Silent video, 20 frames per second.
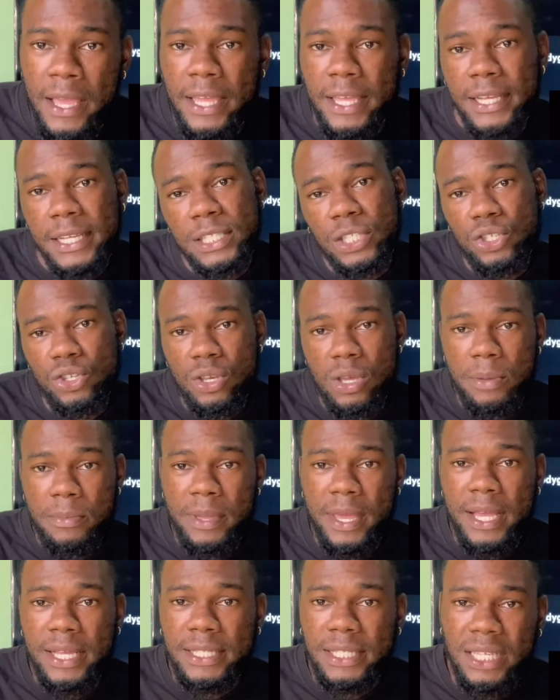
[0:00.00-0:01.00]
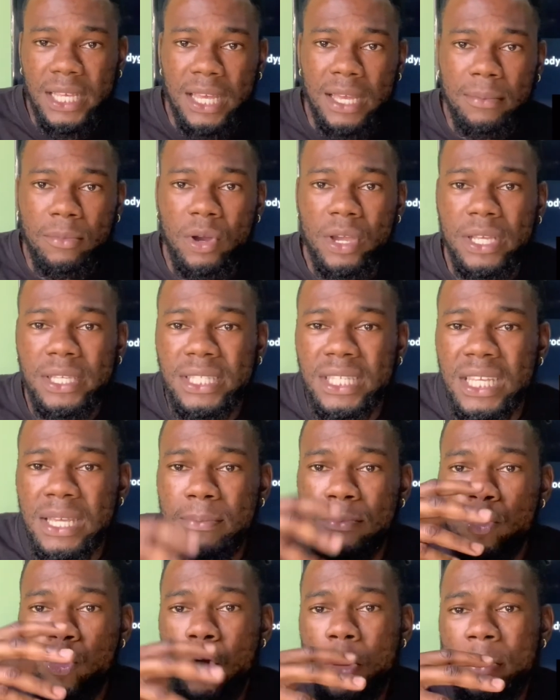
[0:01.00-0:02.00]
You see me, I say, but you see,
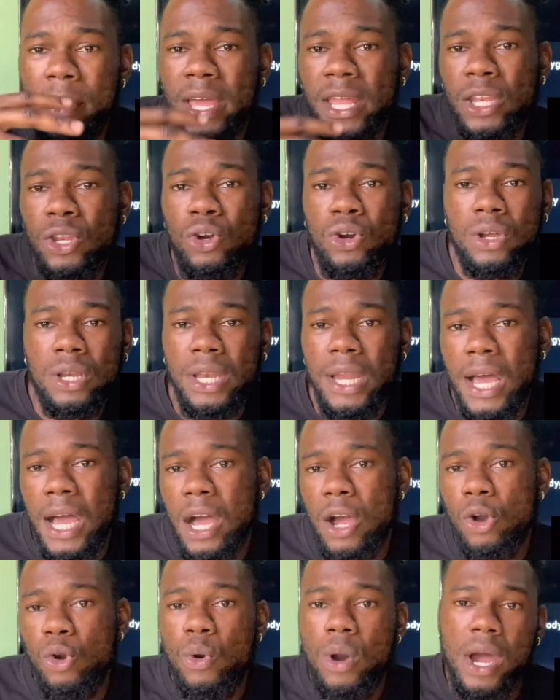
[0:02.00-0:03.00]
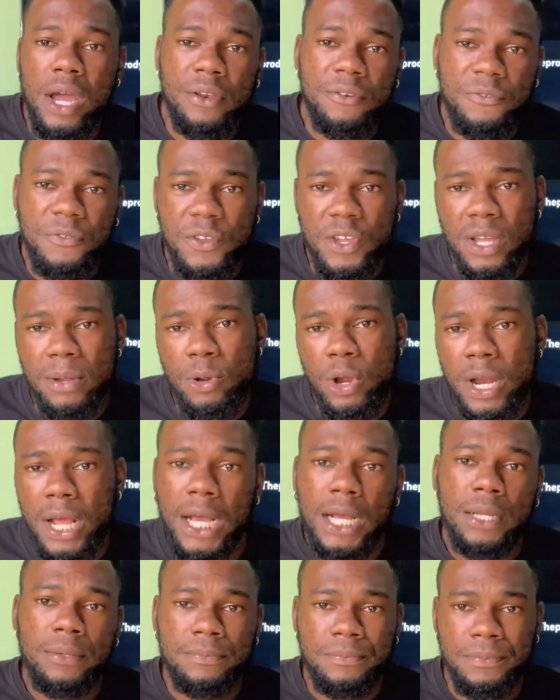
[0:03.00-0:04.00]
moment nothing are going for you,
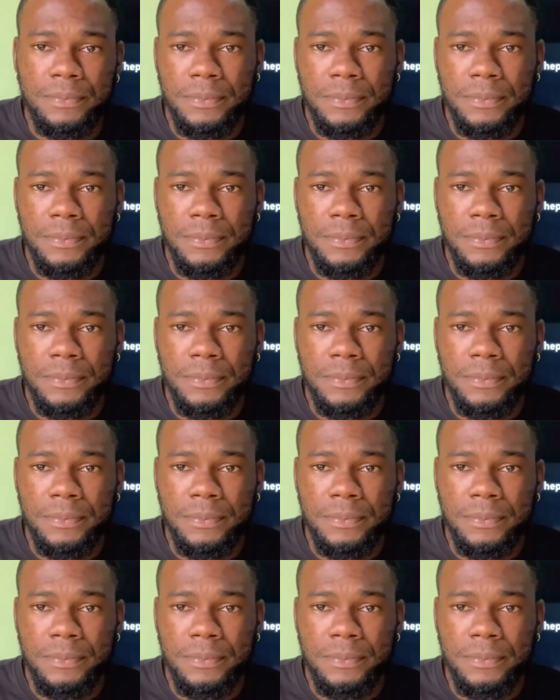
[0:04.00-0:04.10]
brother.